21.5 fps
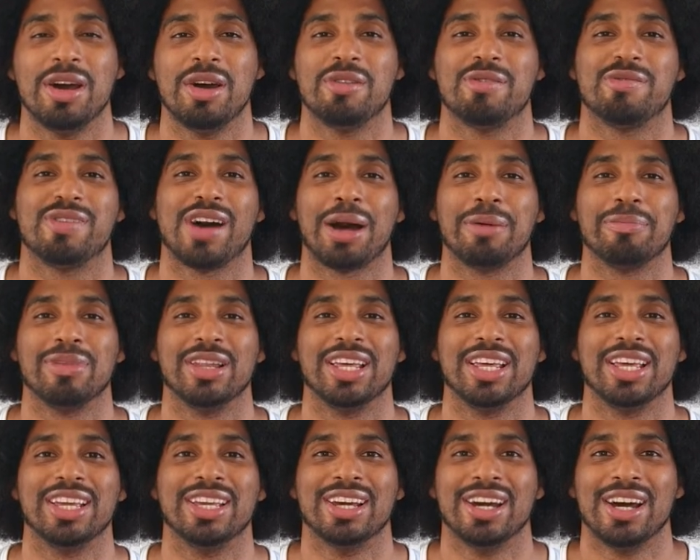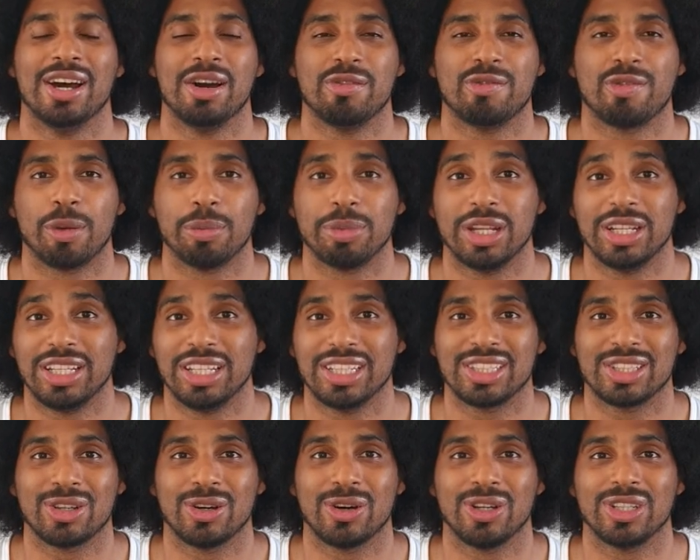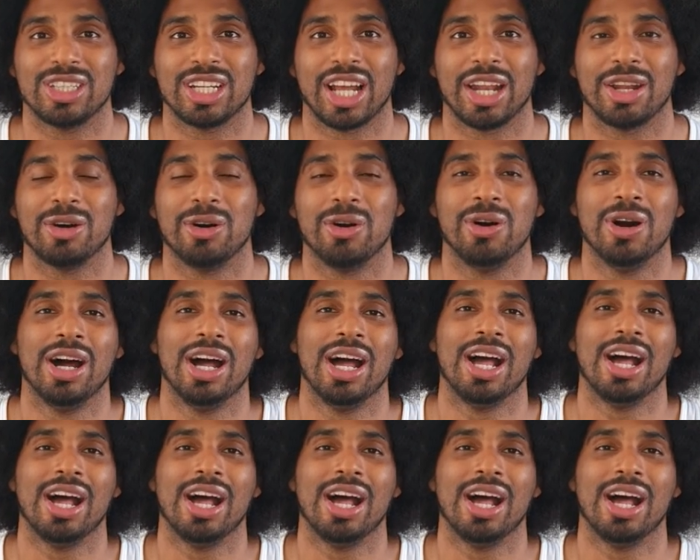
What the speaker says: family from the Discord channel,